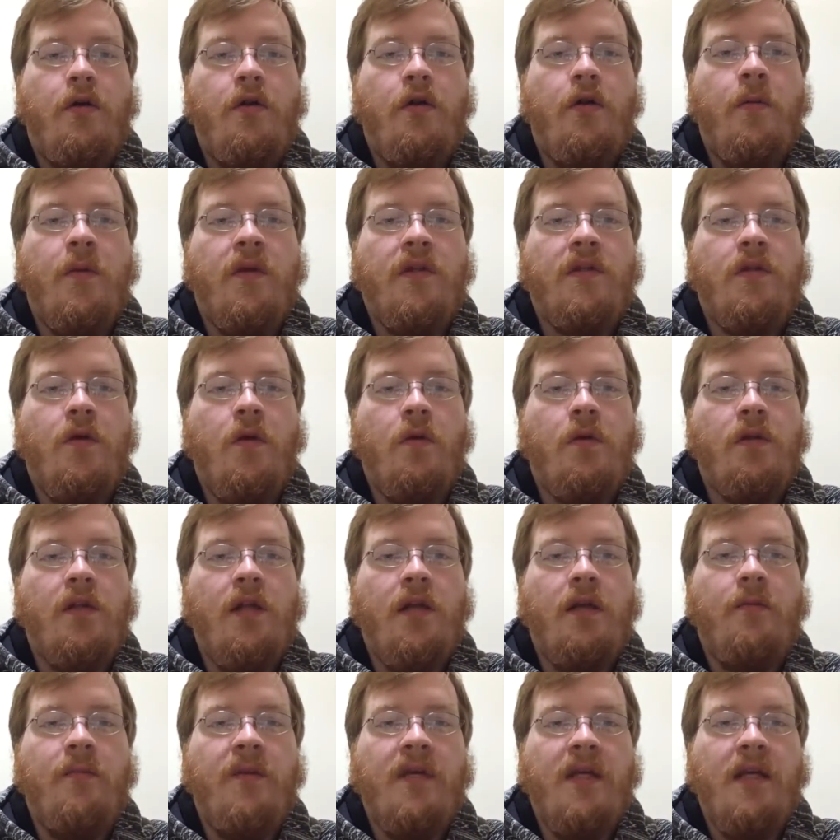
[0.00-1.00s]
You must
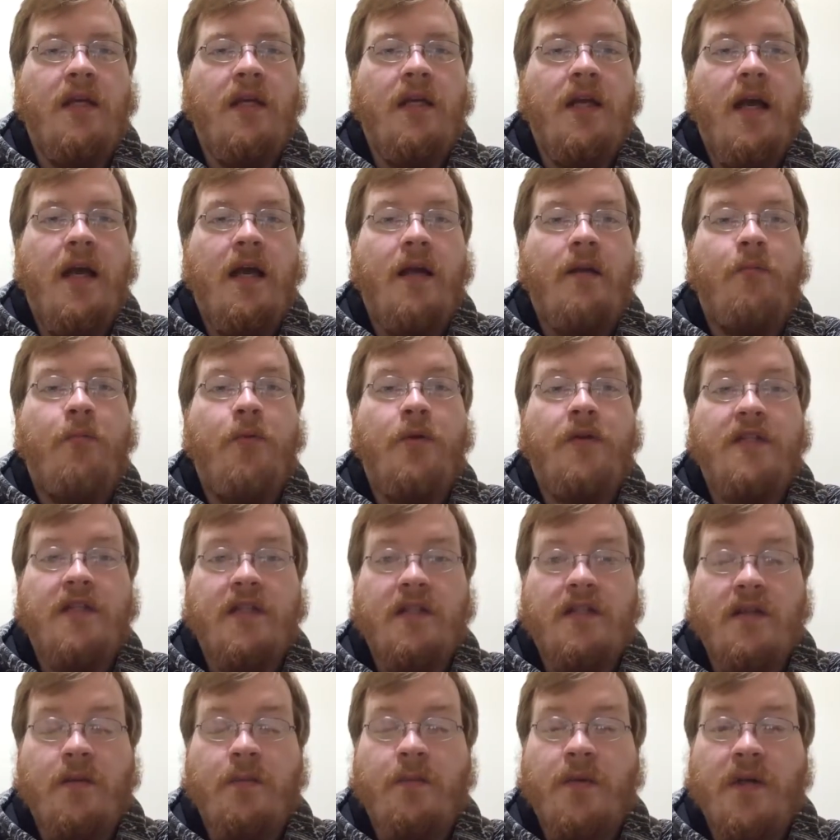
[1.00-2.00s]
only be a
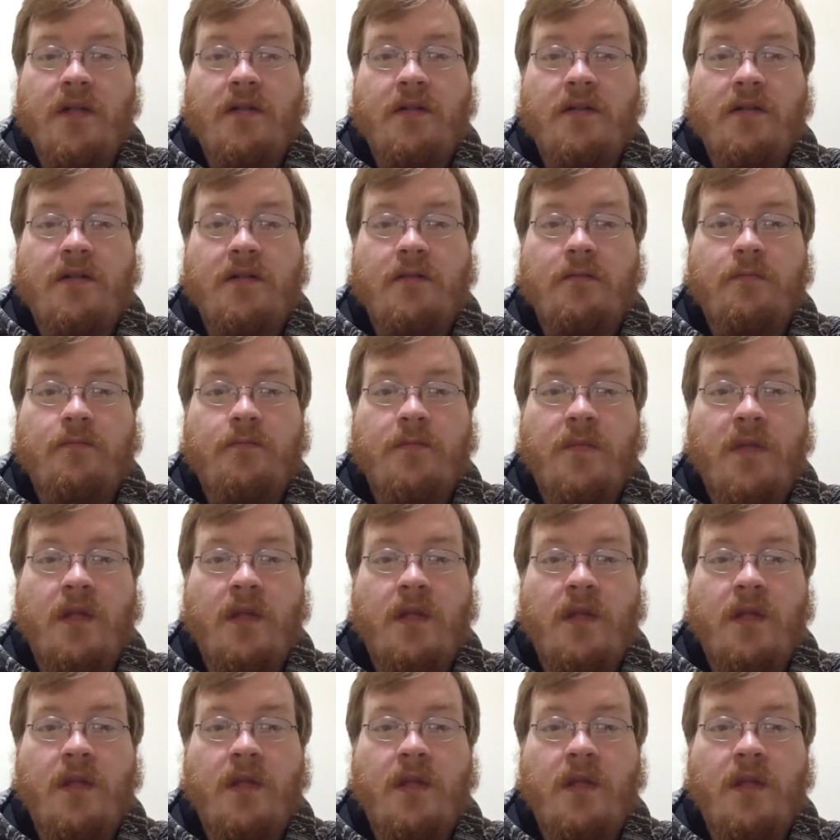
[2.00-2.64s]
participant